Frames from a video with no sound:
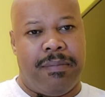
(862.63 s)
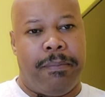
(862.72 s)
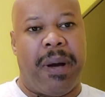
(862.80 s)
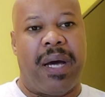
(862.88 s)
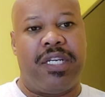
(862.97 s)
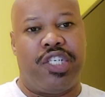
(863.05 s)

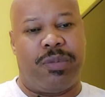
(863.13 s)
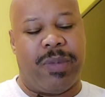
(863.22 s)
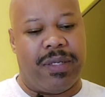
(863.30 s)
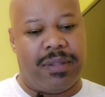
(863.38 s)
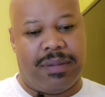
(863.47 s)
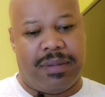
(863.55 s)

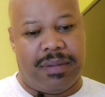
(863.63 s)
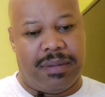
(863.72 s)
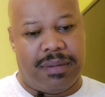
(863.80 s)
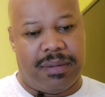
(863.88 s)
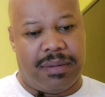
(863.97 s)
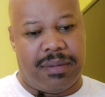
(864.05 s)
punishment,
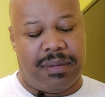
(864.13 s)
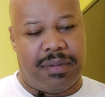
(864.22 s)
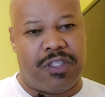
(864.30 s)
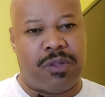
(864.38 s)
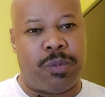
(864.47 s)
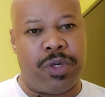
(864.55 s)

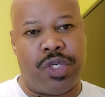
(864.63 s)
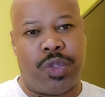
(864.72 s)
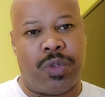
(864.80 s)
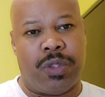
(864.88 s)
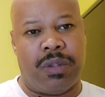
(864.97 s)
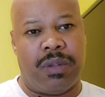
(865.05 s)

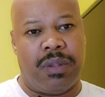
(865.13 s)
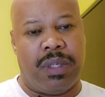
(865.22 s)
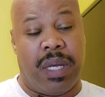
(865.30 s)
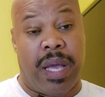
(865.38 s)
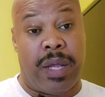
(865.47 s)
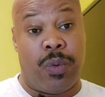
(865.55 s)
spiritual
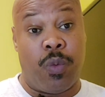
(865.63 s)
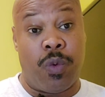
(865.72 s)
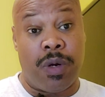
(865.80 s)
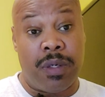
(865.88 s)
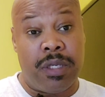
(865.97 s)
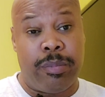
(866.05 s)
and
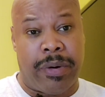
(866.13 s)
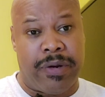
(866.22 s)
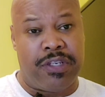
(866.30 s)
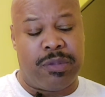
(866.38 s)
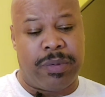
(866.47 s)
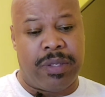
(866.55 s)
worldly
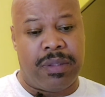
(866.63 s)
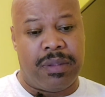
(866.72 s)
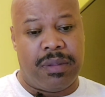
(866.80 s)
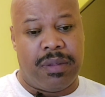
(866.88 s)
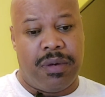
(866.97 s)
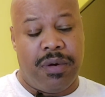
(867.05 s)
punishment,
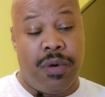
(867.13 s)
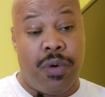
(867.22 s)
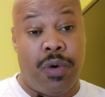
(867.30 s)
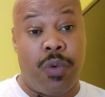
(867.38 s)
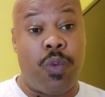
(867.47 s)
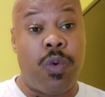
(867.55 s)

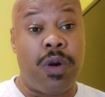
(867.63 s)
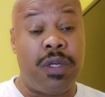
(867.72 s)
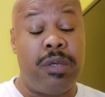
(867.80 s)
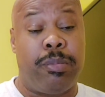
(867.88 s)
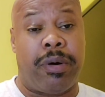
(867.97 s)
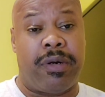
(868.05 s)
or
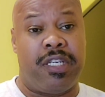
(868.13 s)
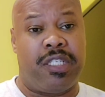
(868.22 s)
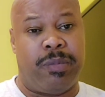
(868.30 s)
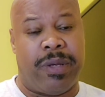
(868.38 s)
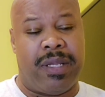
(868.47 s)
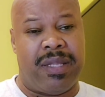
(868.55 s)
worldly
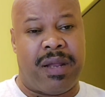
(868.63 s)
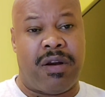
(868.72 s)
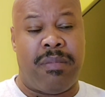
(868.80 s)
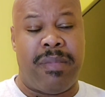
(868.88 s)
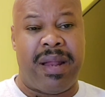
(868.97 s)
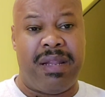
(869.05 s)
punishment that are
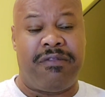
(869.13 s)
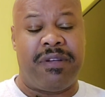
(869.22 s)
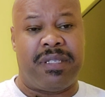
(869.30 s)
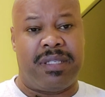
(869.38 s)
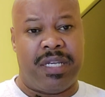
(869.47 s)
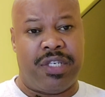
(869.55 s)

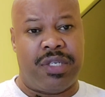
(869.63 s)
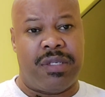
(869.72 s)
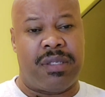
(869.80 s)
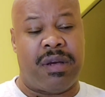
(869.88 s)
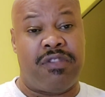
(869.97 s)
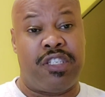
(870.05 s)

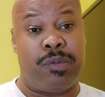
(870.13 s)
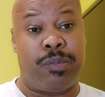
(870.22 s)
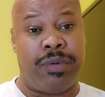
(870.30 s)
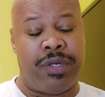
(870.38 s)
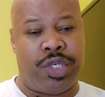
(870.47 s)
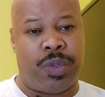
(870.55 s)
manifestations of
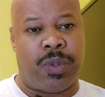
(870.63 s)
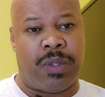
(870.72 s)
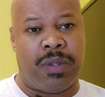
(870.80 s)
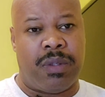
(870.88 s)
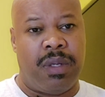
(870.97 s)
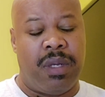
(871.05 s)

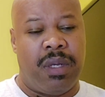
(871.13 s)
spiritual